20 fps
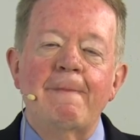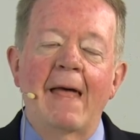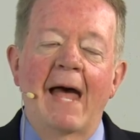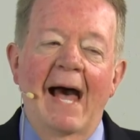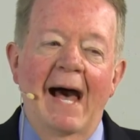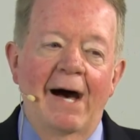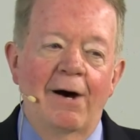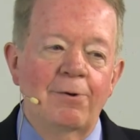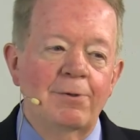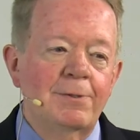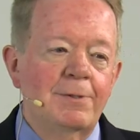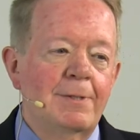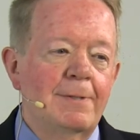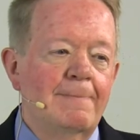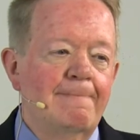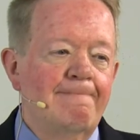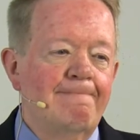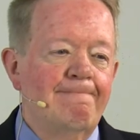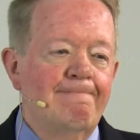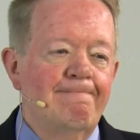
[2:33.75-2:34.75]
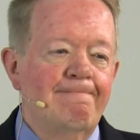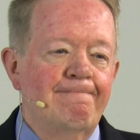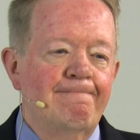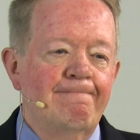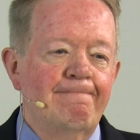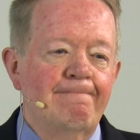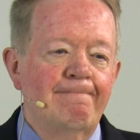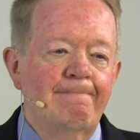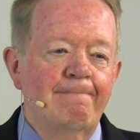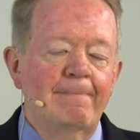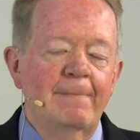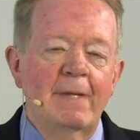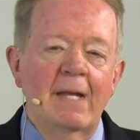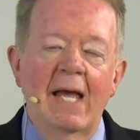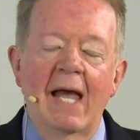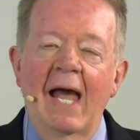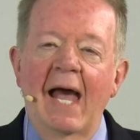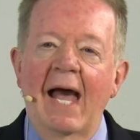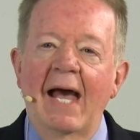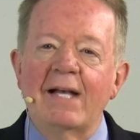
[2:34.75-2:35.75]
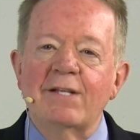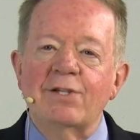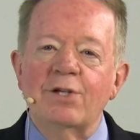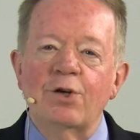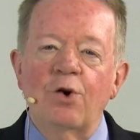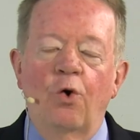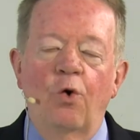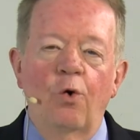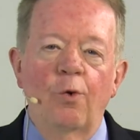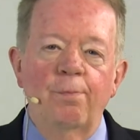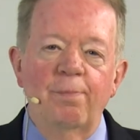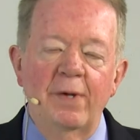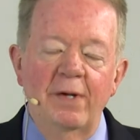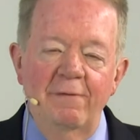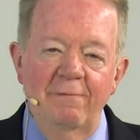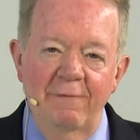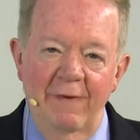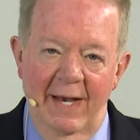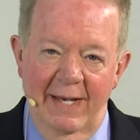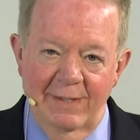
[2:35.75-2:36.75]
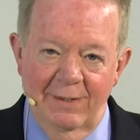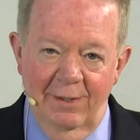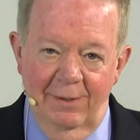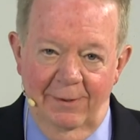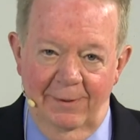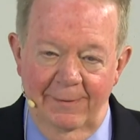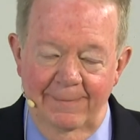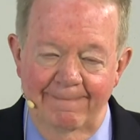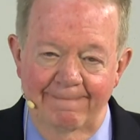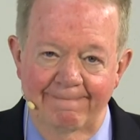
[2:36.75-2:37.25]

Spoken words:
out as an open vessel.